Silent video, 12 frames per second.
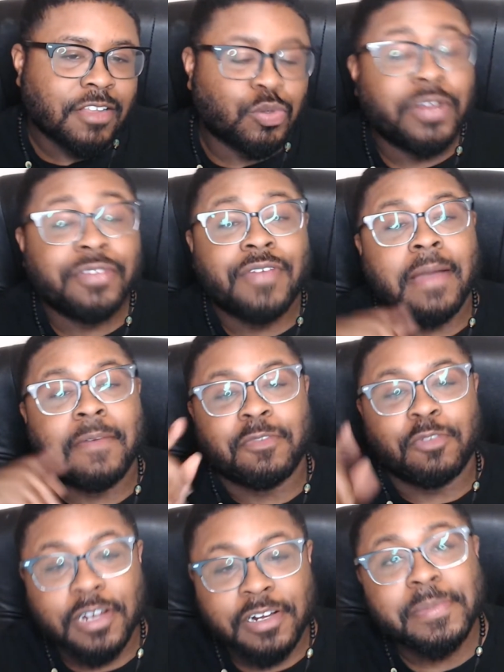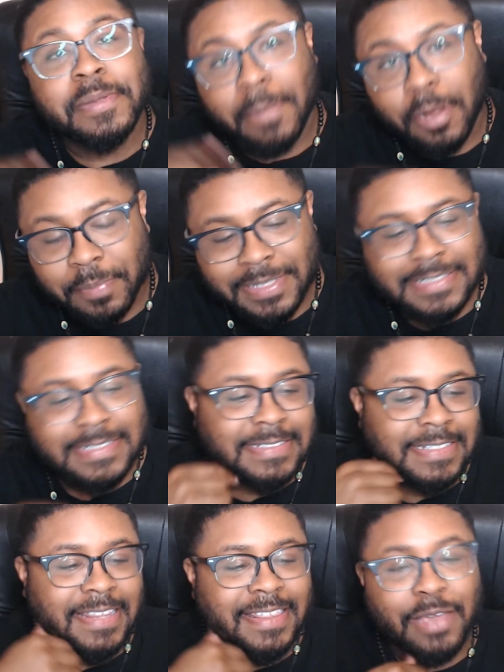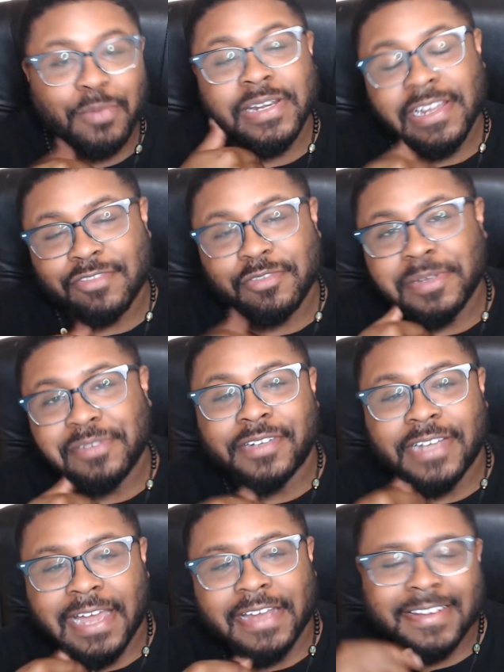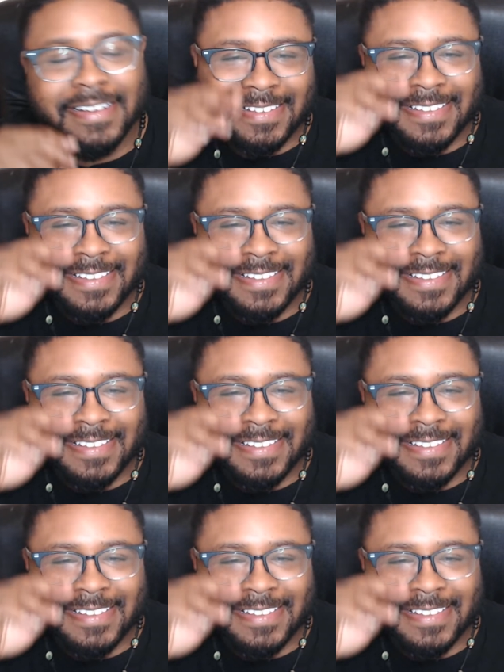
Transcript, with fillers: 25 rugby moments that will never be forgotten.